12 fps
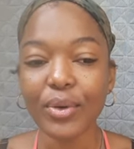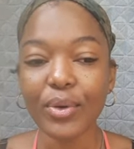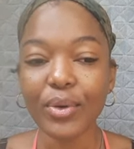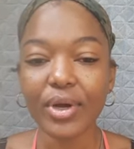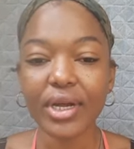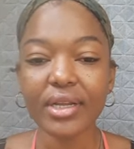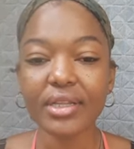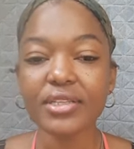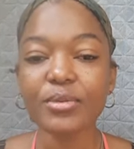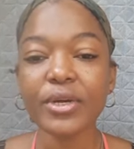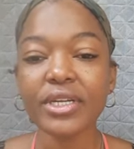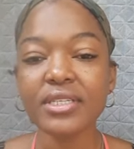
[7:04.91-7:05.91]
or
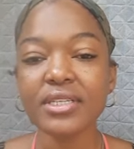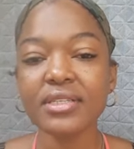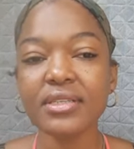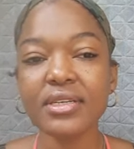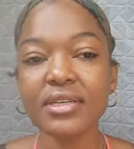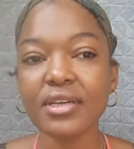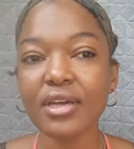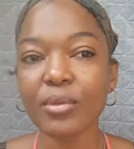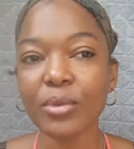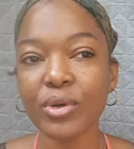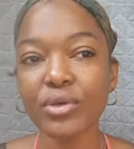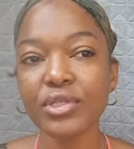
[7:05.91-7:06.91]
this person is thinking
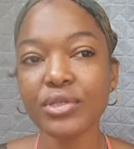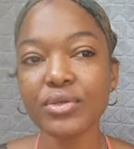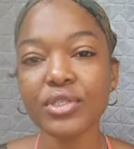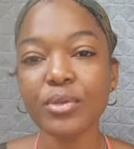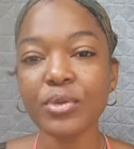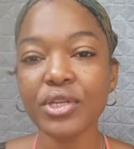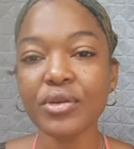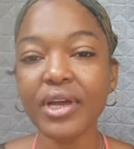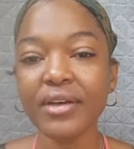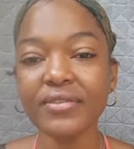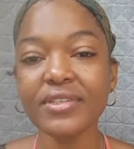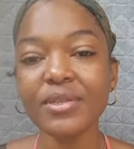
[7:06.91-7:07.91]
about you someone you
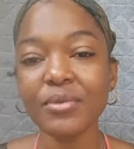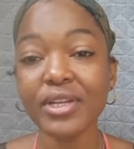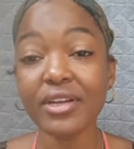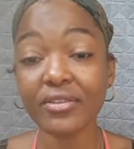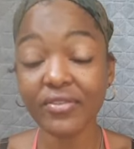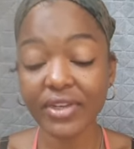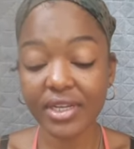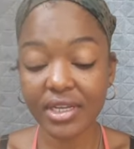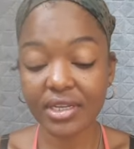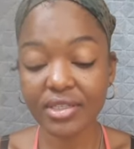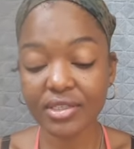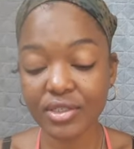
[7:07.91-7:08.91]
have similar
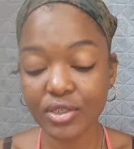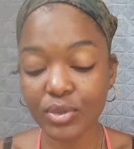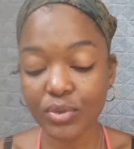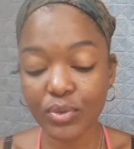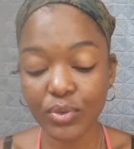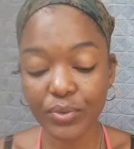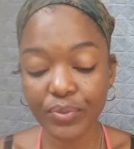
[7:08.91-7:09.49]
feelings to